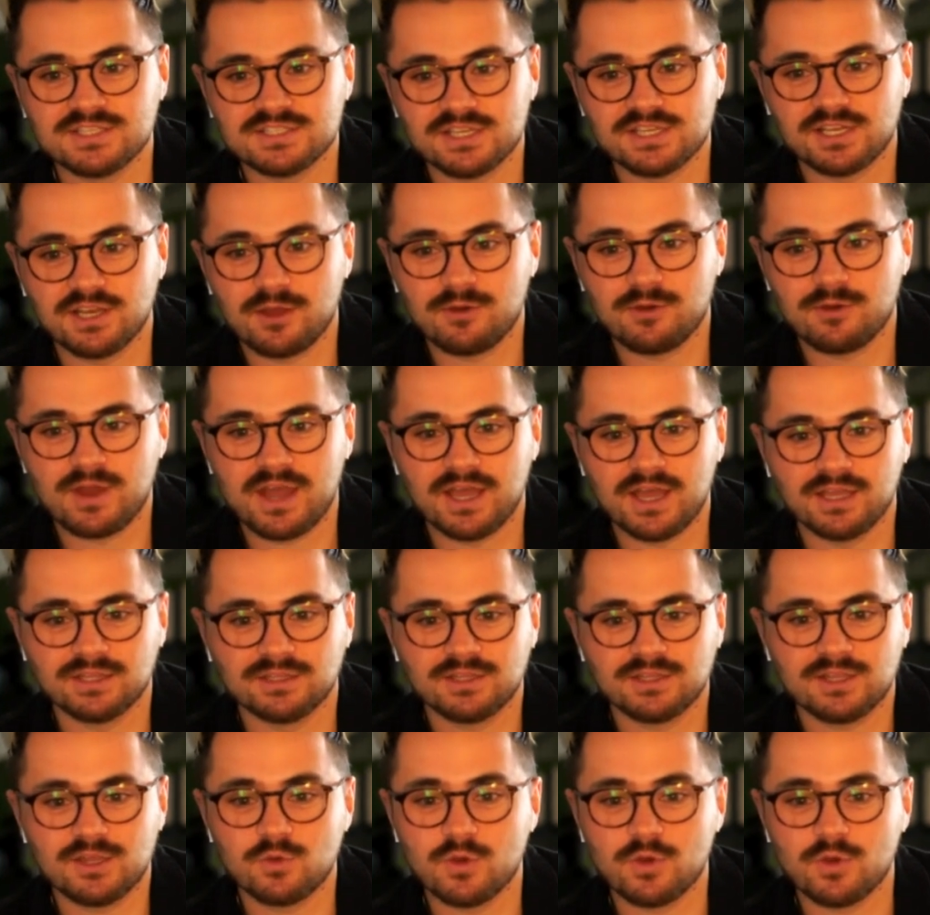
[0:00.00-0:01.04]
Lohan,
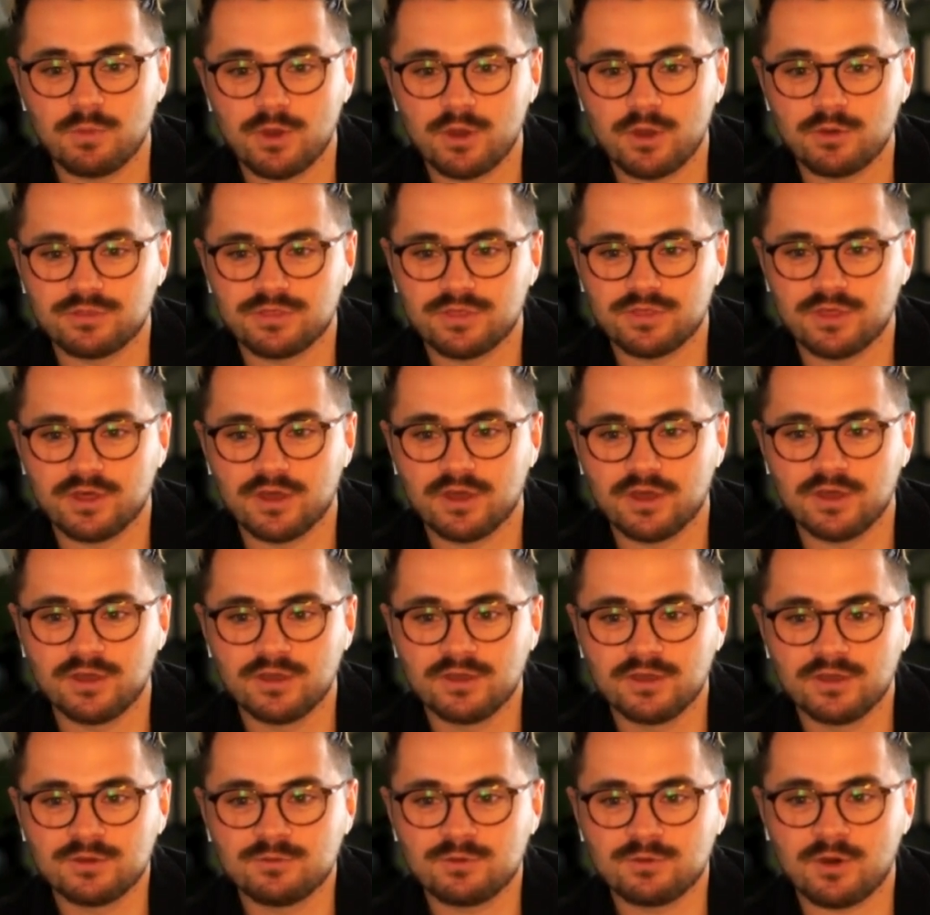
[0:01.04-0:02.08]
who are both,
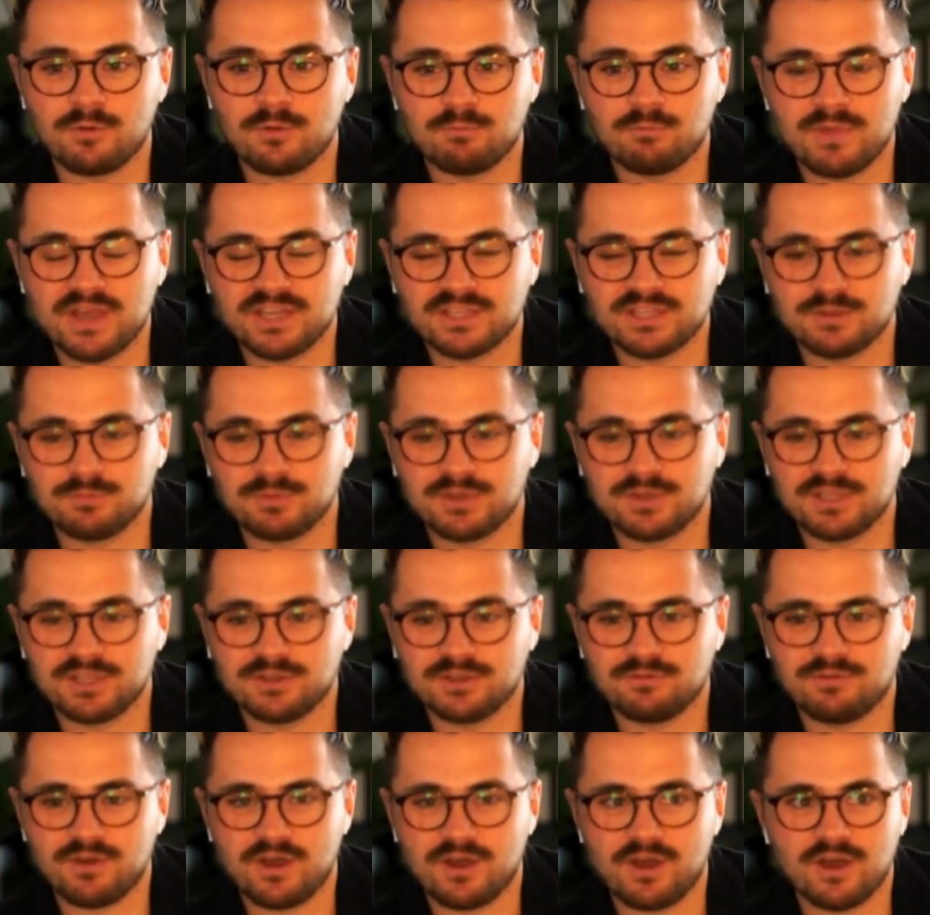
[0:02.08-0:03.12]
well, Megan at the beginning
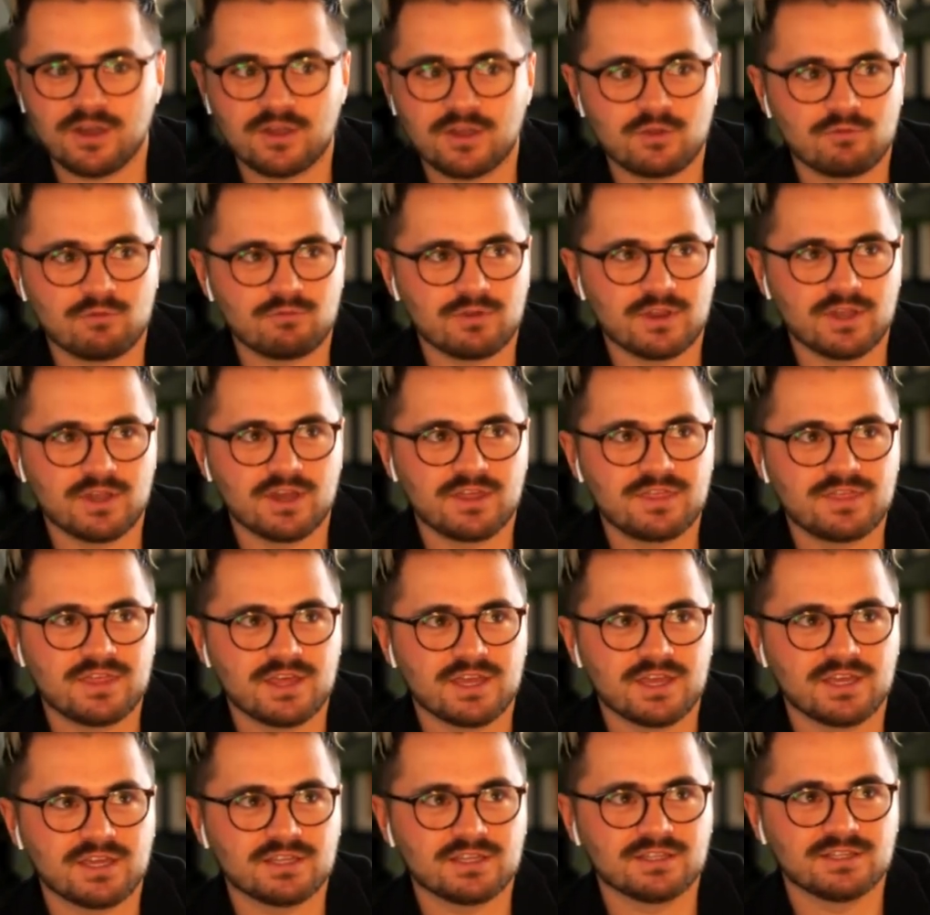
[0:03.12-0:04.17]
of her career, I
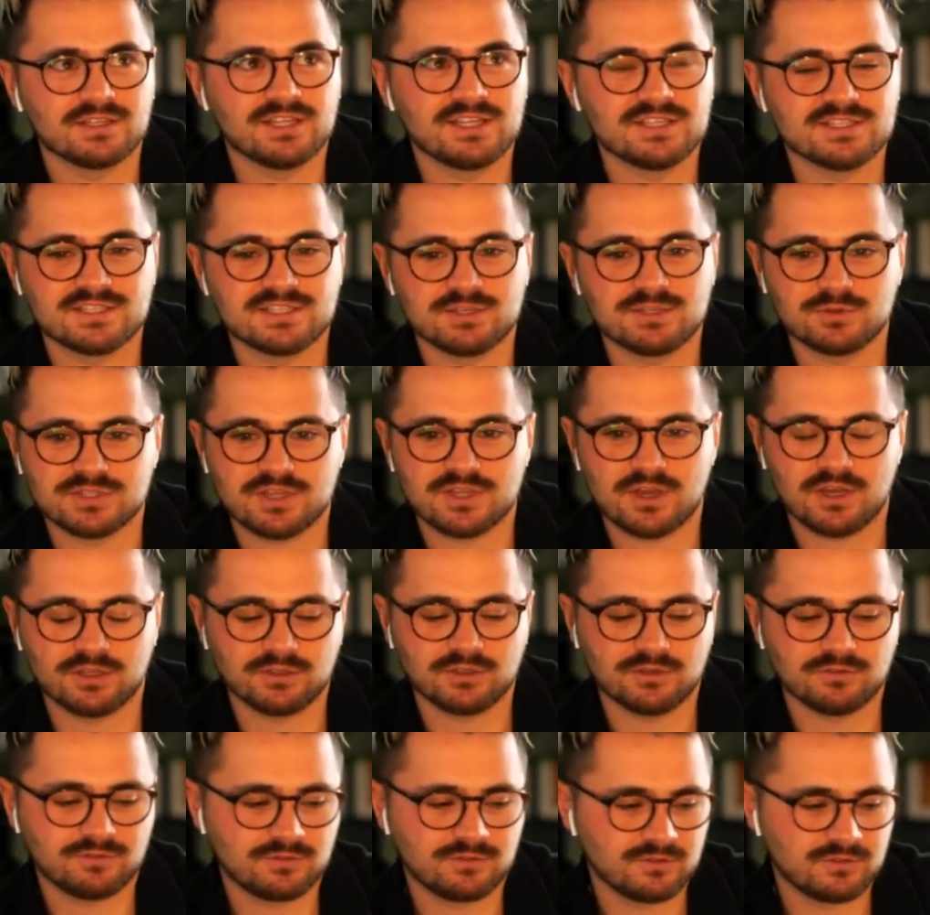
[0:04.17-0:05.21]
think, and Lindsay was kind
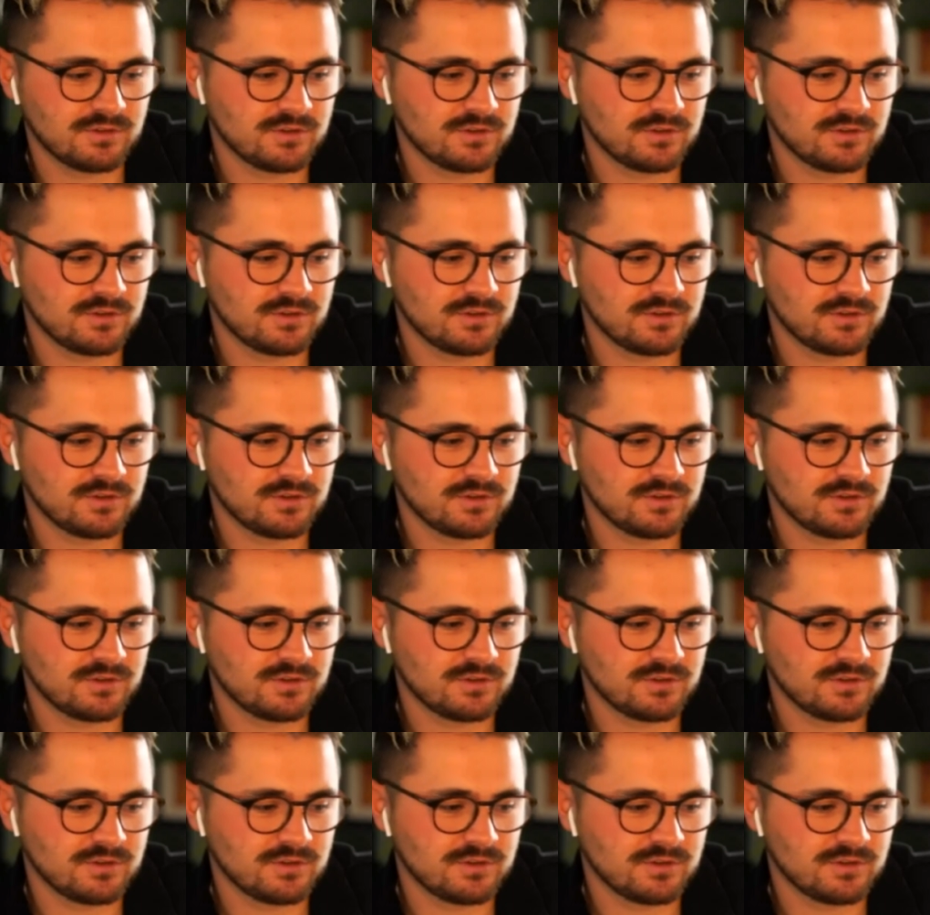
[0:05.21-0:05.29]
of